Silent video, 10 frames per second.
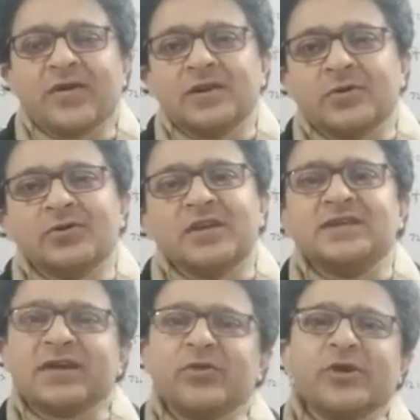Two things I
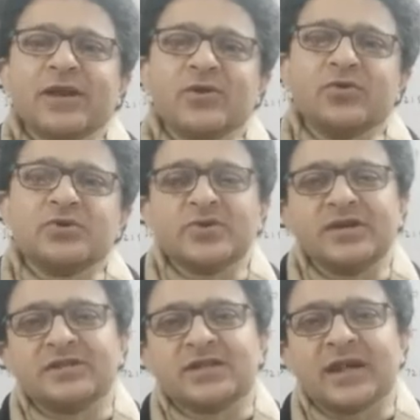want to tell you, students,
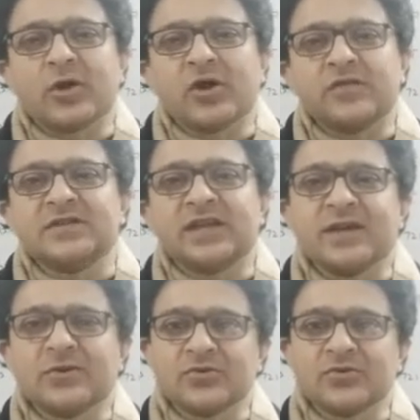that always thank two